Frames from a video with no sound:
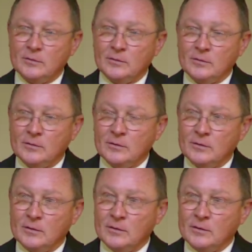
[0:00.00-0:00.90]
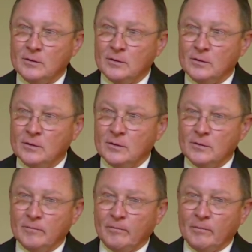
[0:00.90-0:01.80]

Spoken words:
(silence)